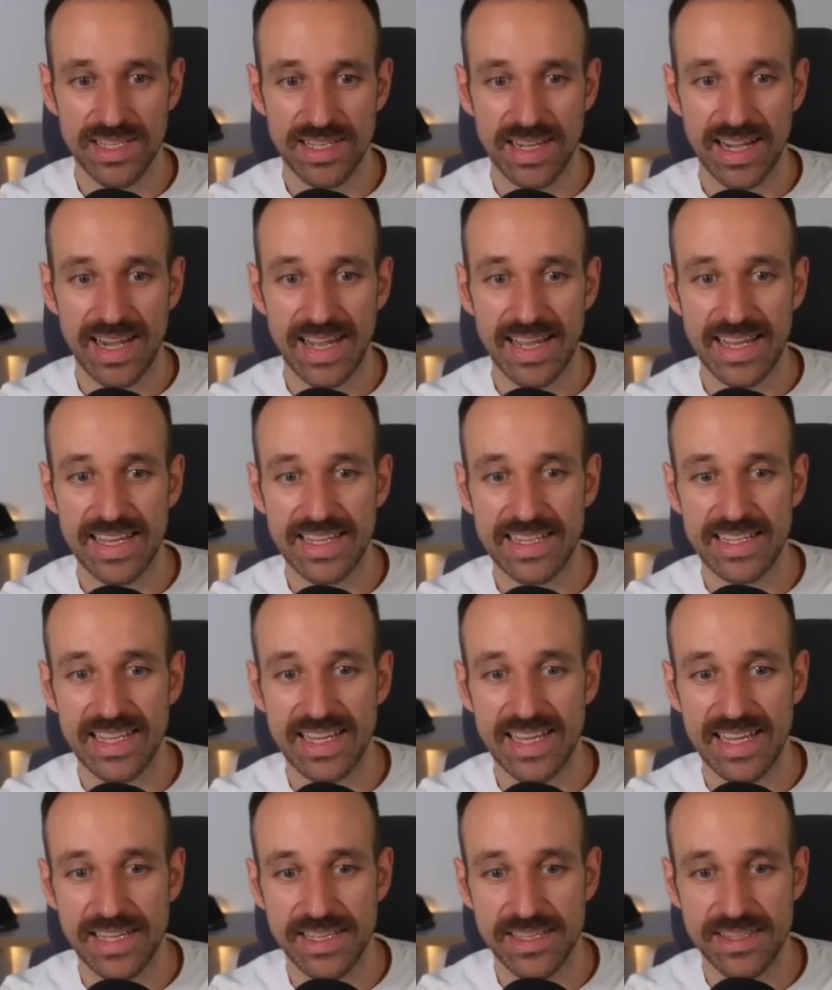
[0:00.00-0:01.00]
I get
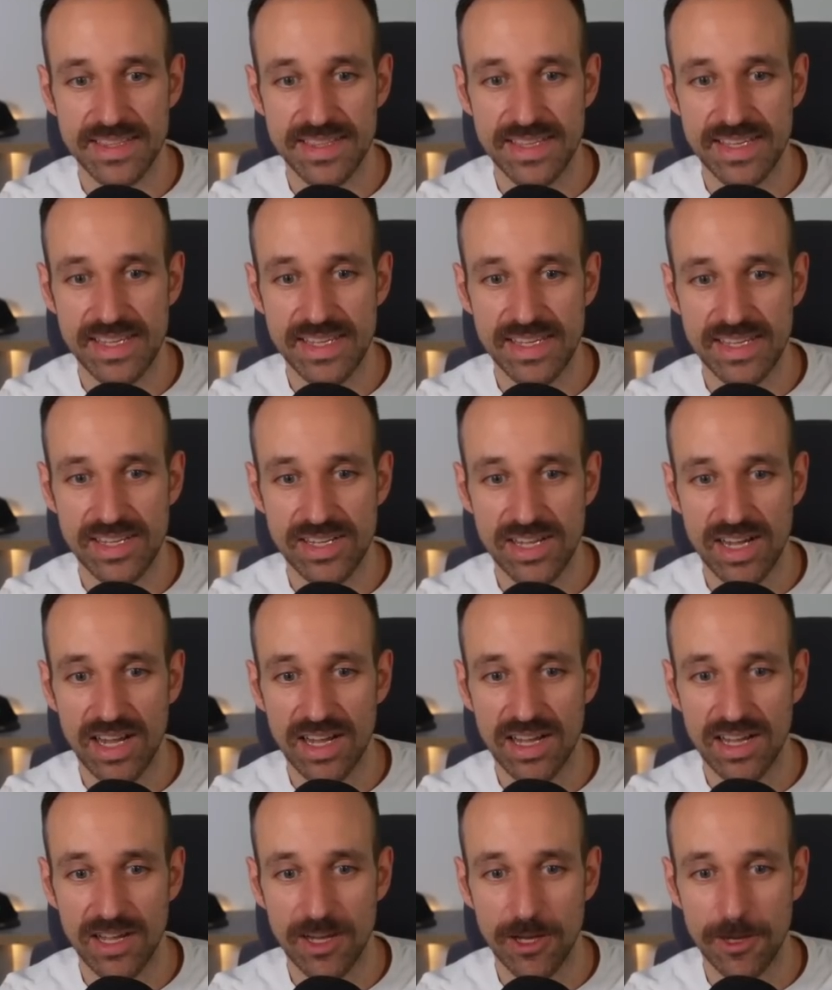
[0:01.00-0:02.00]
like the,
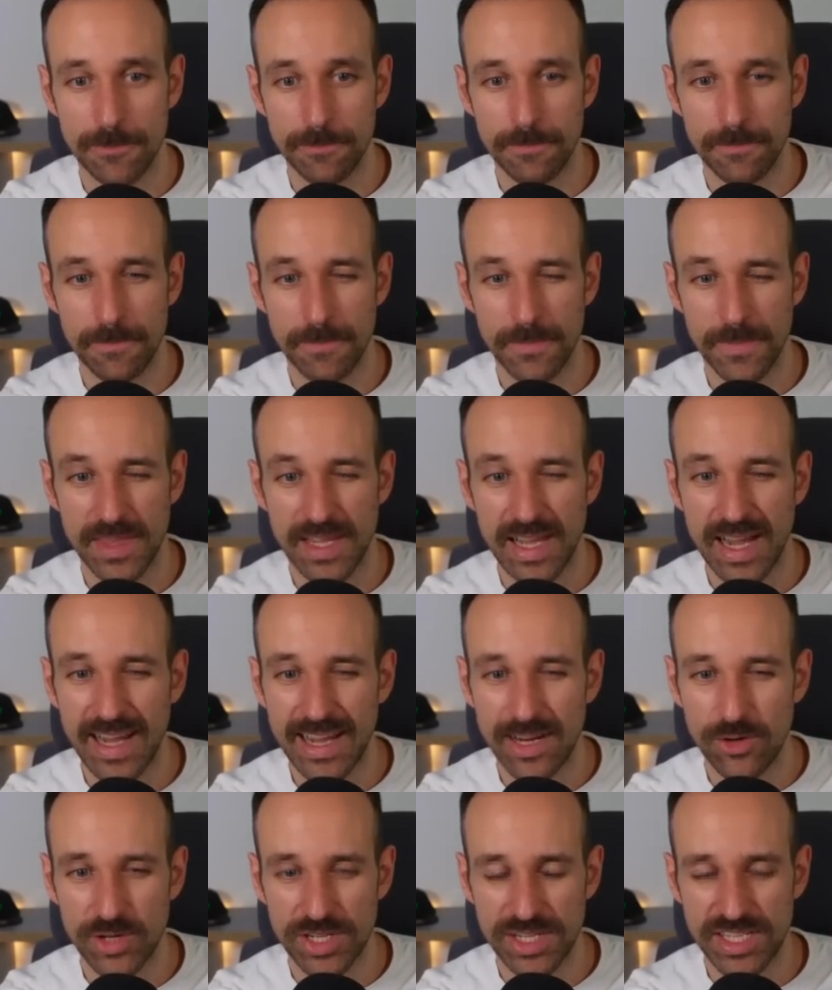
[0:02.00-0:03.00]
um, the
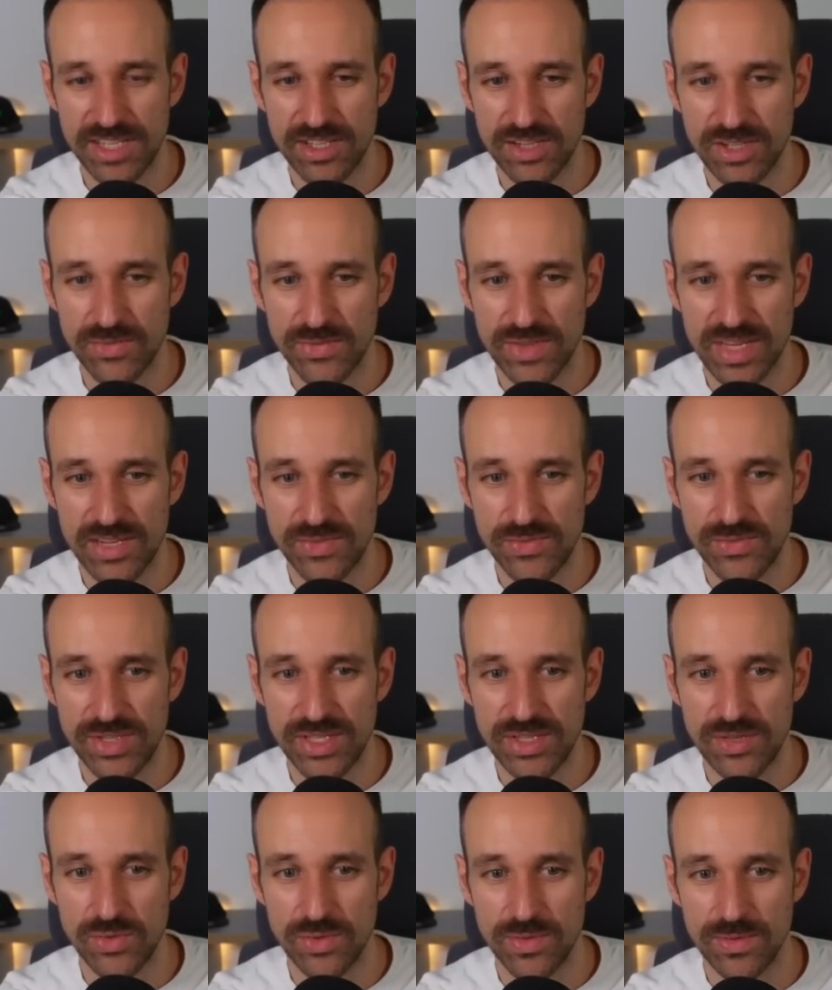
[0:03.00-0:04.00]
hierarchy of that
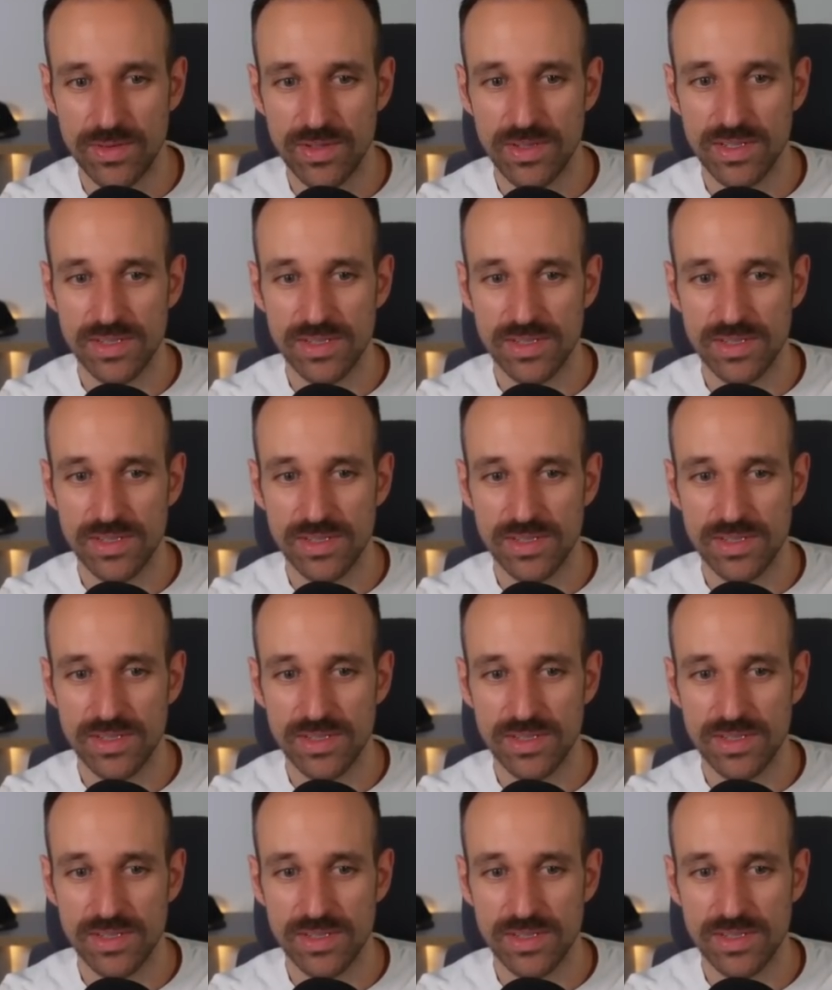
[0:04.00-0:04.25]
view.